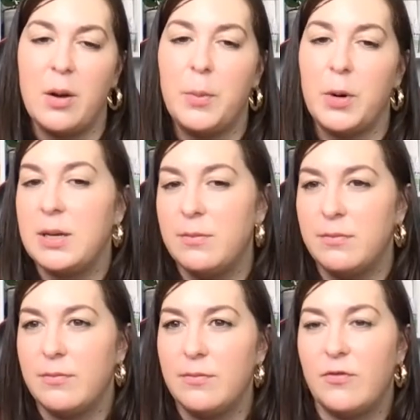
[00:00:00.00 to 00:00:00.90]

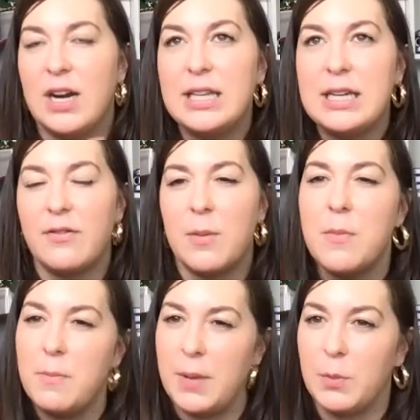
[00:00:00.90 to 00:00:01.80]
I'm funnily enough,
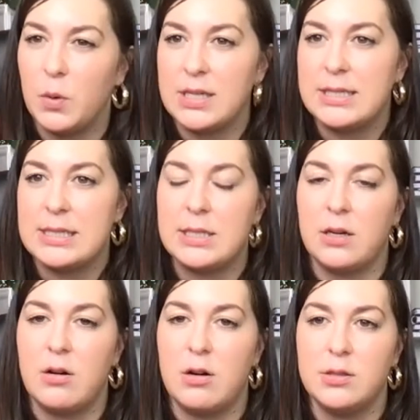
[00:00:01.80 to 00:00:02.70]
I'm a bit more
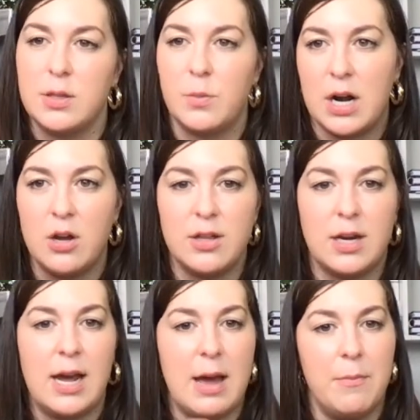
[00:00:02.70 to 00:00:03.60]
consistent on soprano
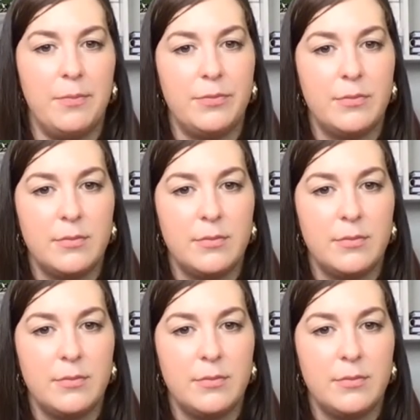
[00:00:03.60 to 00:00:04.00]
than I am